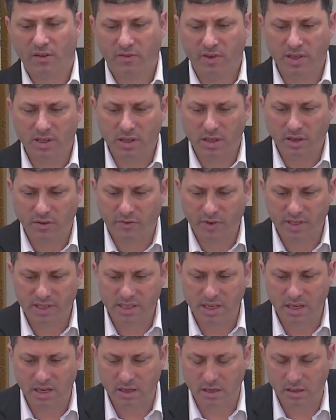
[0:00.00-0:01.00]
If you, if you
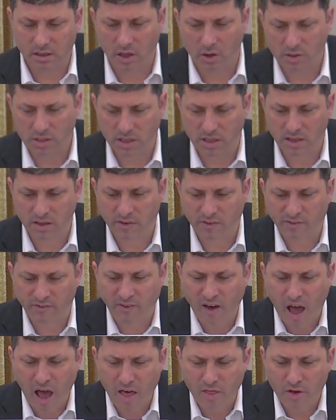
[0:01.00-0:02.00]
see closely, the
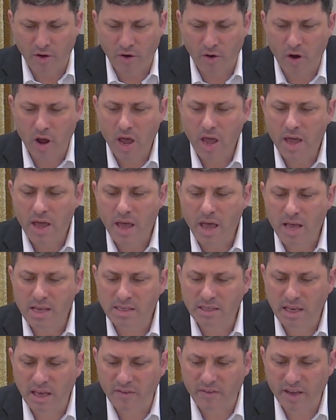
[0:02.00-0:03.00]
father
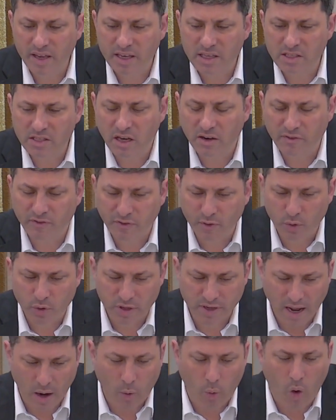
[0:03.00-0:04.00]
is giving his son food.
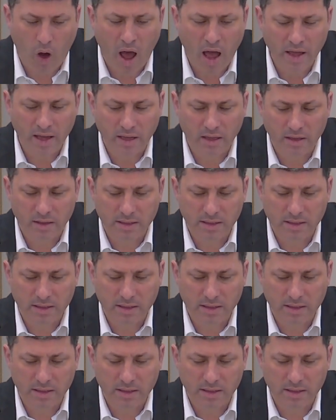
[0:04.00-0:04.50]
Now why?